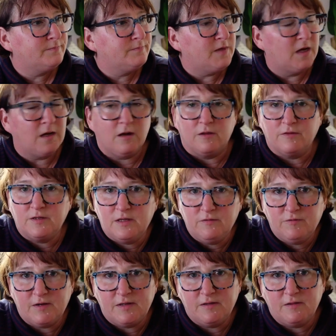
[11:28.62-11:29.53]
can't
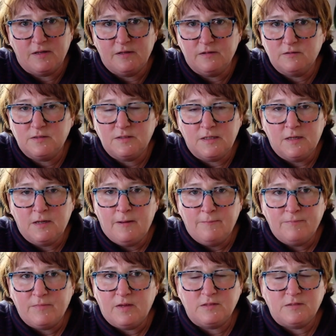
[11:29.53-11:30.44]
think of anything else.
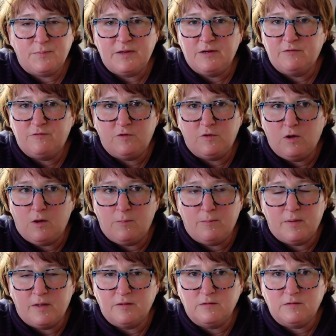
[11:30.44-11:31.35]
It's been a
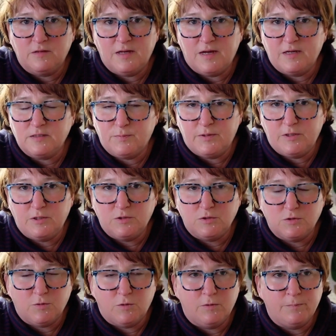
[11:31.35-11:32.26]
full-on month as per
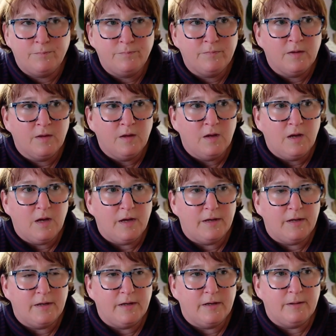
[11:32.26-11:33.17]
usual.
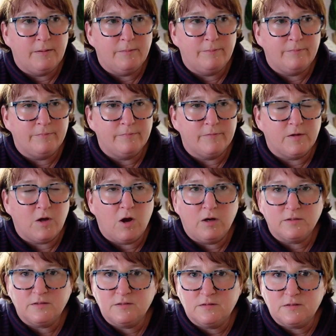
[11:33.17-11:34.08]

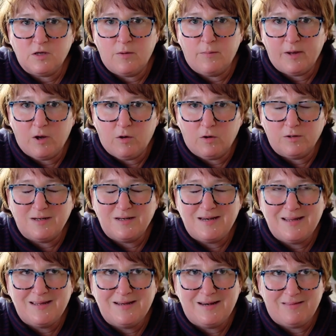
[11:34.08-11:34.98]
Garden's coming on,
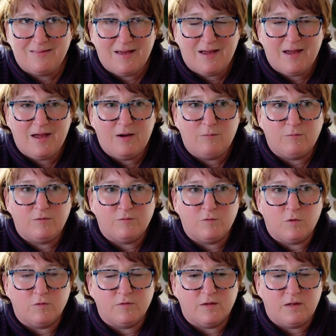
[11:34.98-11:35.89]
nearly there. We've
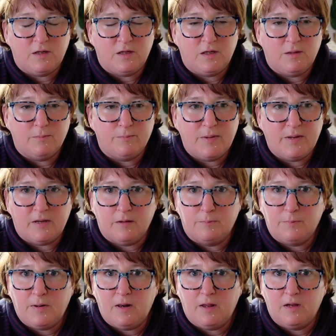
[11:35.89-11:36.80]
got the
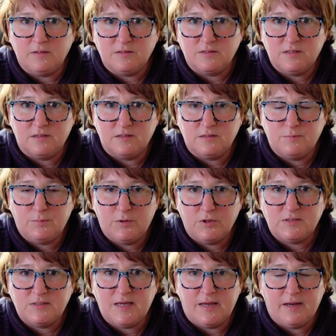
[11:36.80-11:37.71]
big planters
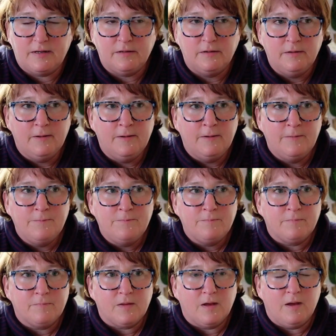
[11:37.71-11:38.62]
put in,
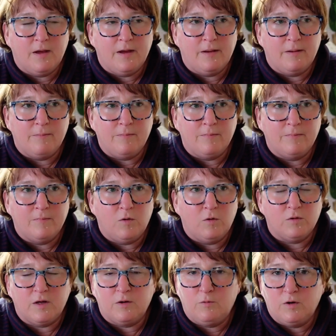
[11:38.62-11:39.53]

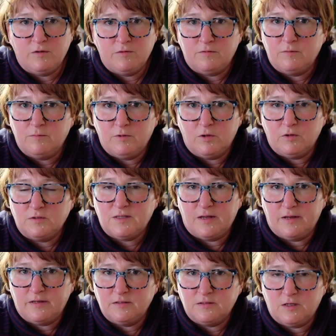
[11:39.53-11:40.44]
although one of them looks
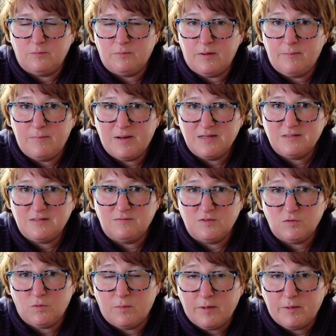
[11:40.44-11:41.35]
like it's going to be a
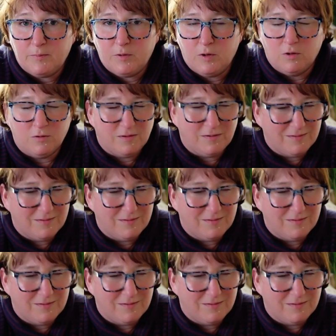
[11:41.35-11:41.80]
massive swimming pool.